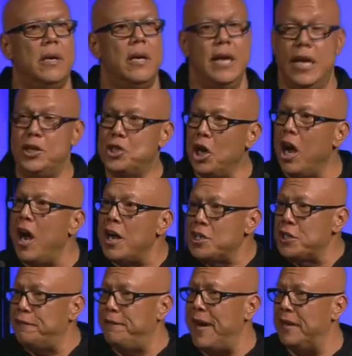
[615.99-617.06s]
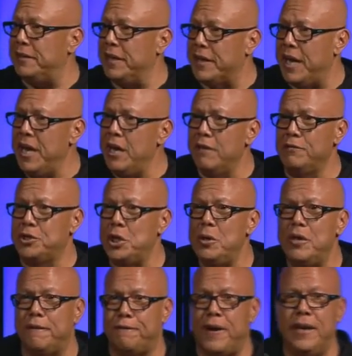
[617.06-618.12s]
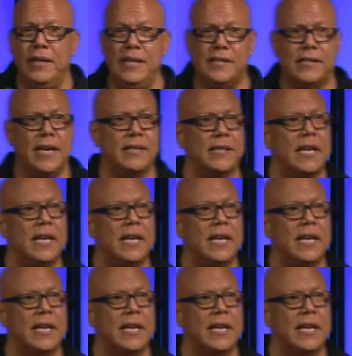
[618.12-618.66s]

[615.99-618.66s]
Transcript: And Jehoshaphat, the king of Judah, finally says,